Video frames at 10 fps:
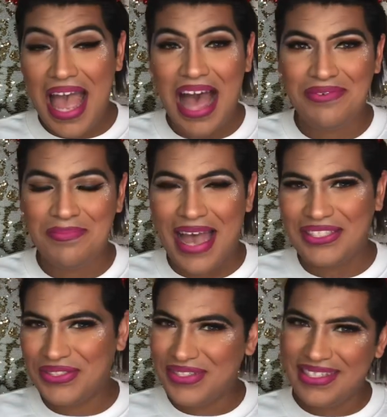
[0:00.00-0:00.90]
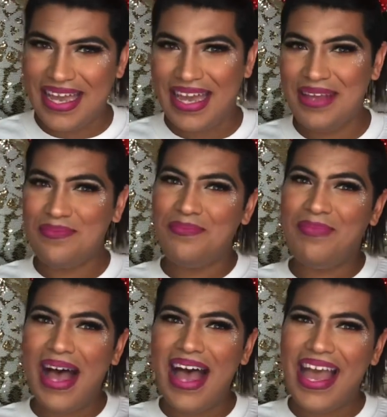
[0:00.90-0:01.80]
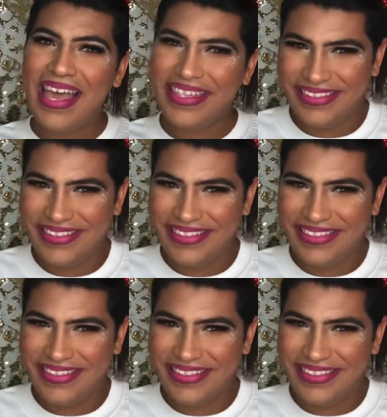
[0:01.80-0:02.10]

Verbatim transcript: have a magical day. Bye!